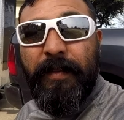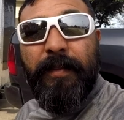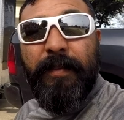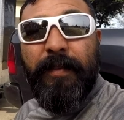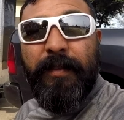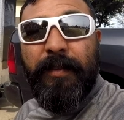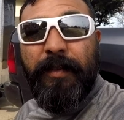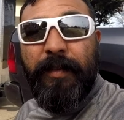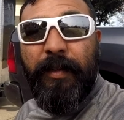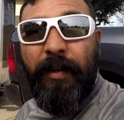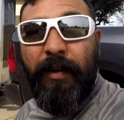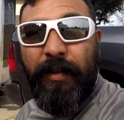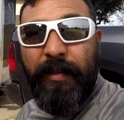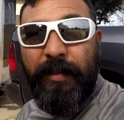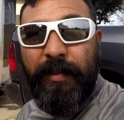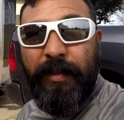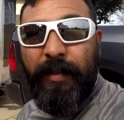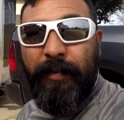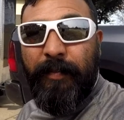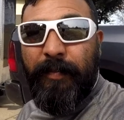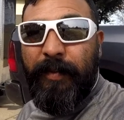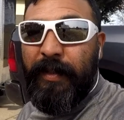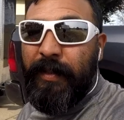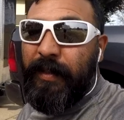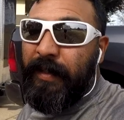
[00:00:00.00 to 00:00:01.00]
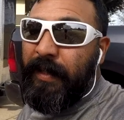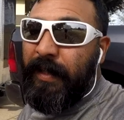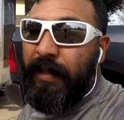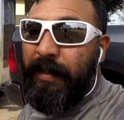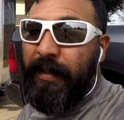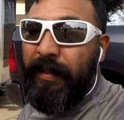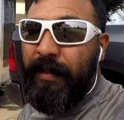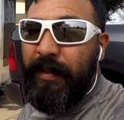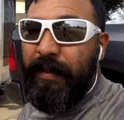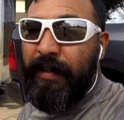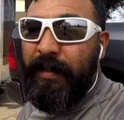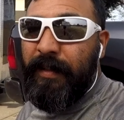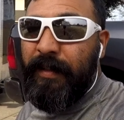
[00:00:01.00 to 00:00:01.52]
start something, and
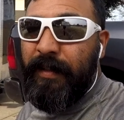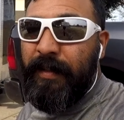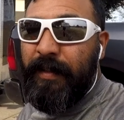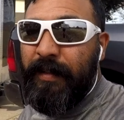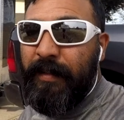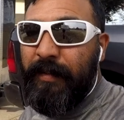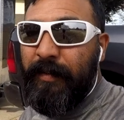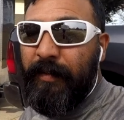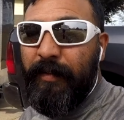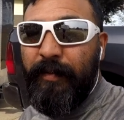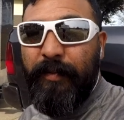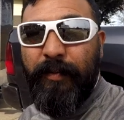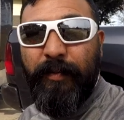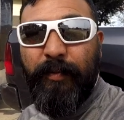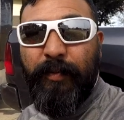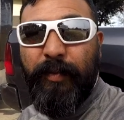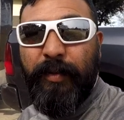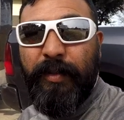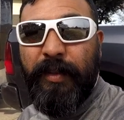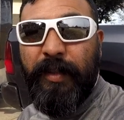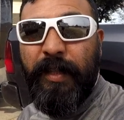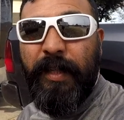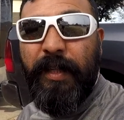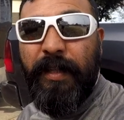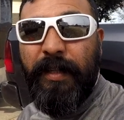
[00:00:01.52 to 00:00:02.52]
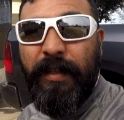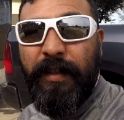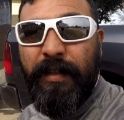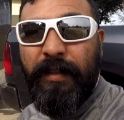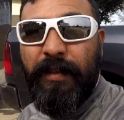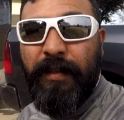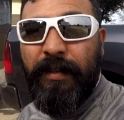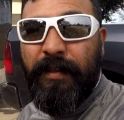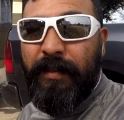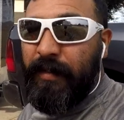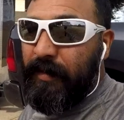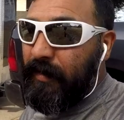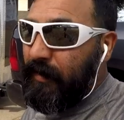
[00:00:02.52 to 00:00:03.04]
uh, we'll see.
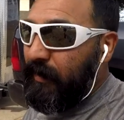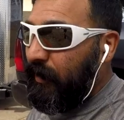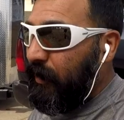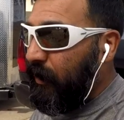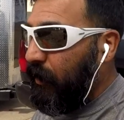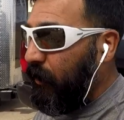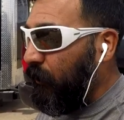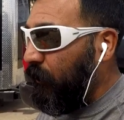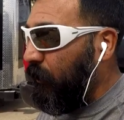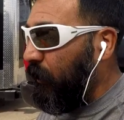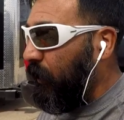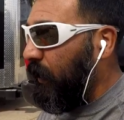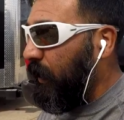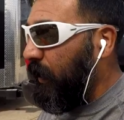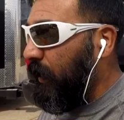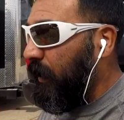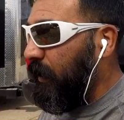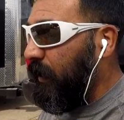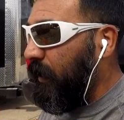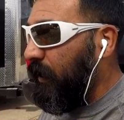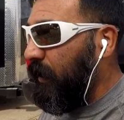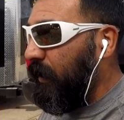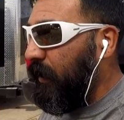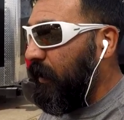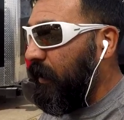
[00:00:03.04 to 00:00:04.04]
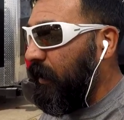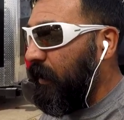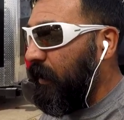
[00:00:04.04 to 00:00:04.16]
Hopefully uh,